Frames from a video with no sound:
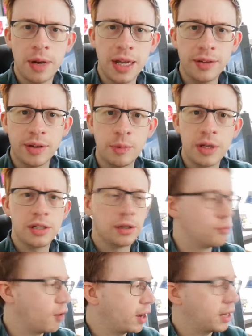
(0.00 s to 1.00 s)
is in which you
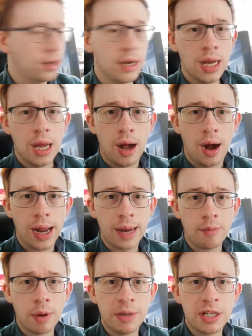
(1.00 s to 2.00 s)
can write. And I
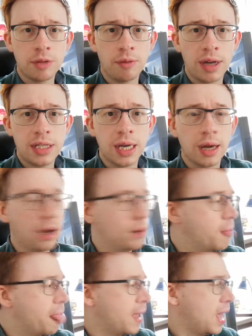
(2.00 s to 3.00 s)
am rubbish at writing at
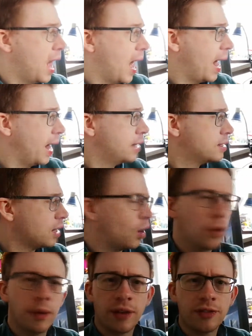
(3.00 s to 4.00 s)
home. And I'm
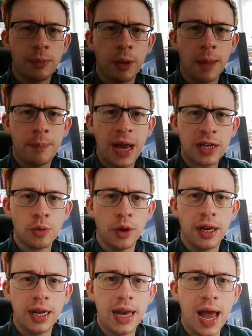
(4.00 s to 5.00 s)
going to have to put the
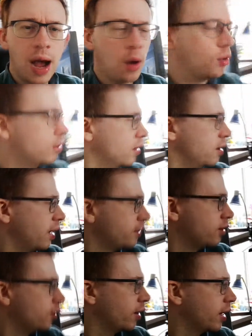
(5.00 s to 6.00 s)
password in now. That's
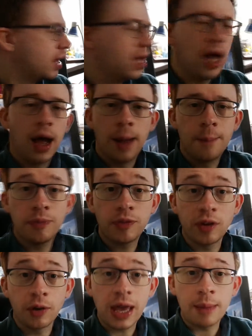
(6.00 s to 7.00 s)
annoying.
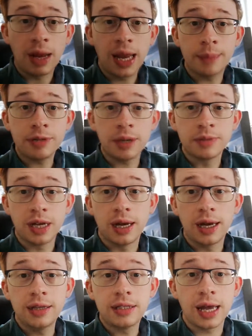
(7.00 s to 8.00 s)
So yeah, my laptop
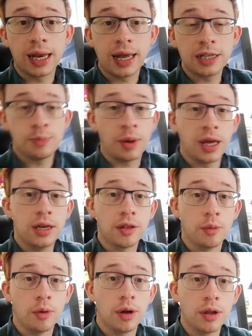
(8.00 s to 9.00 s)
died. And I had to buy another
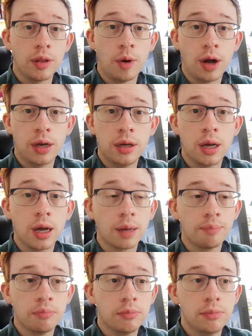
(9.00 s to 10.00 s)
one a
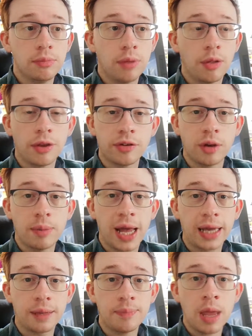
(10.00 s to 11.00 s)
month or so
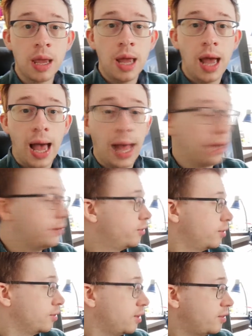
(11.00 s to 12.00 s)
back. And
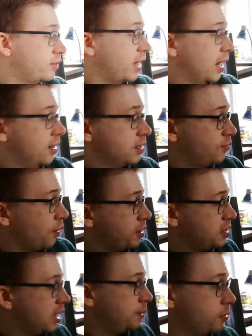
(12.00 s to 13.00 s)
this is it. And it's very
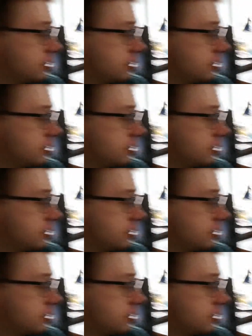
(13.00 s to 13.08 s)
cheap and